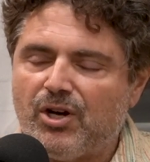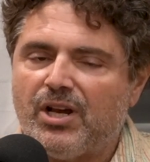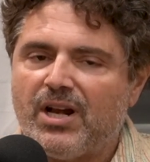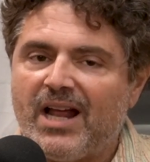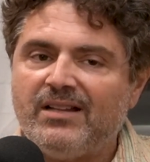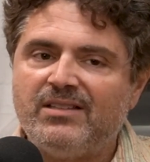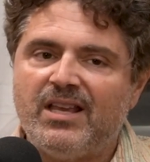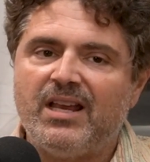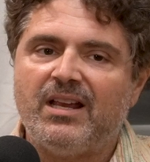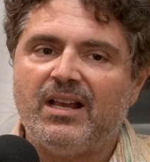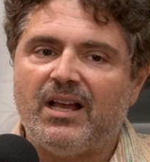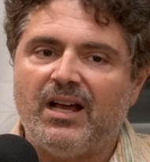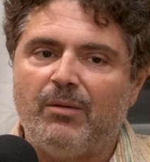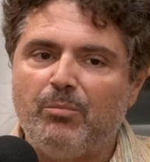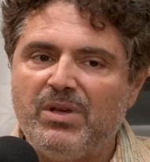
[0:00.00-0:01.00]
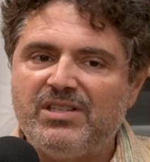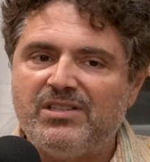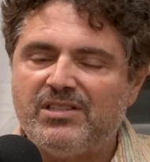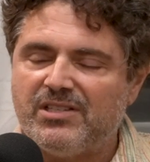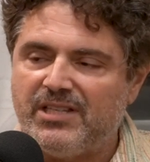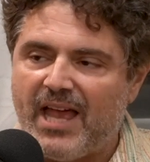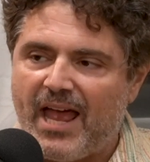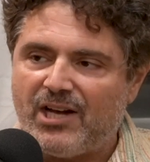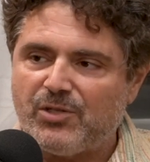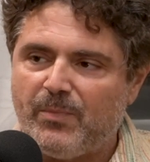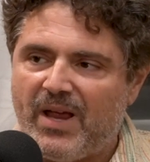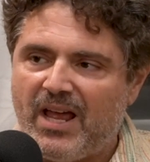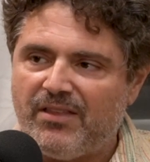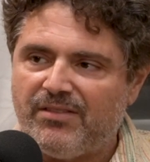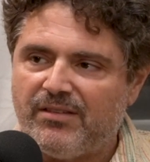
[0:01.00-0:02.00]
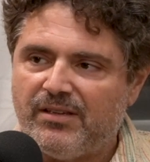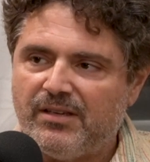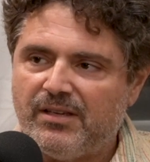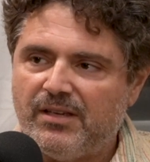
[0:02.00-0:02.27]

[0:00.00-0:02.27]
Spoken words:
Could I take a Mrs. Dash bath?